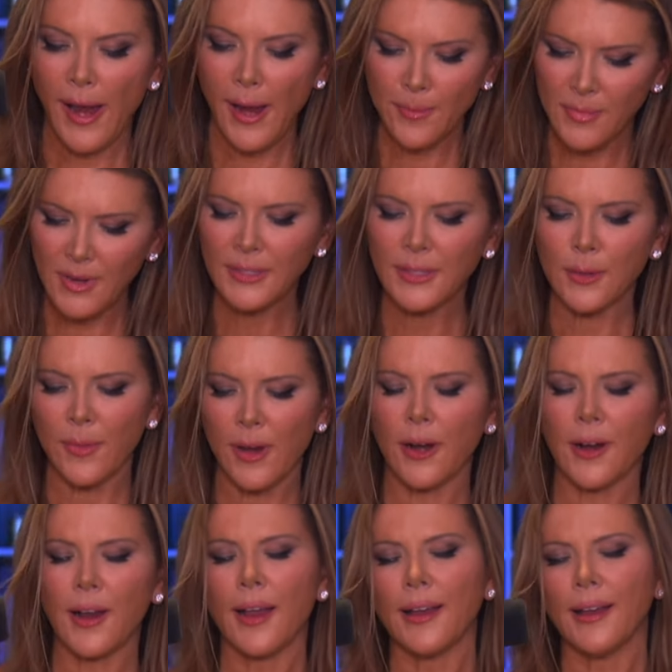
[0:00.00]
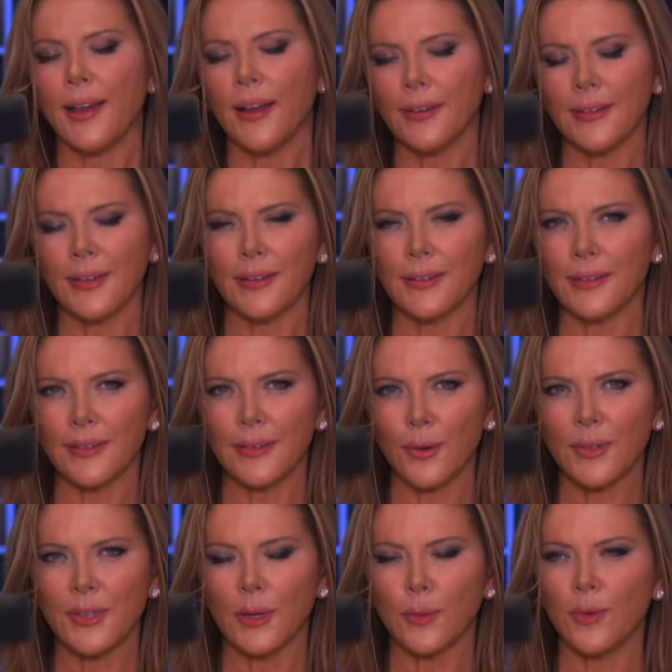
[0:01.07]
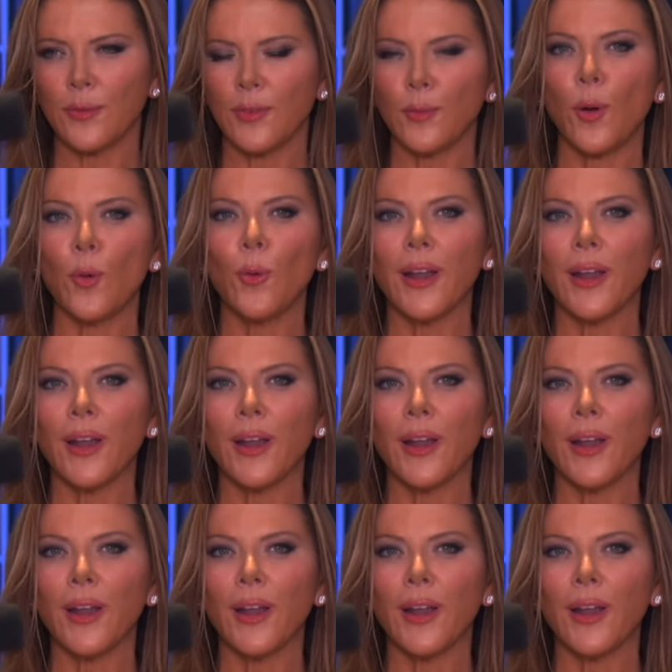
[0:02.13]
And Miss America, I can guarantee you, she's always going to be female.